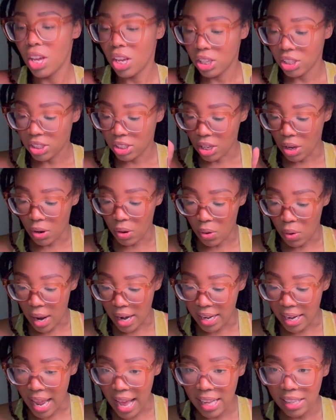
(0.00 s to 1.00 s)
So
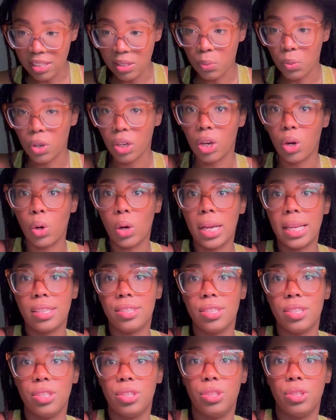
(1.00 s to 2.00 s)
next we're going
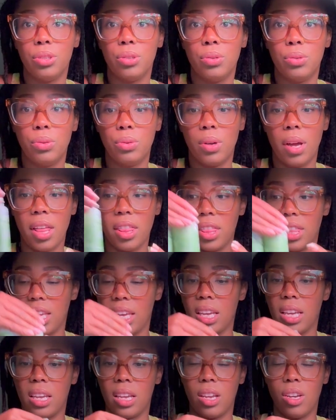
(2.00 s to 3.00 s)
to do
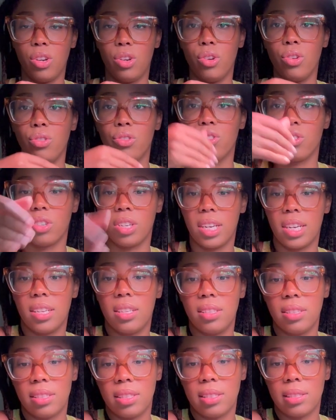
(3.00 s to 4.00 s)
the nutrients.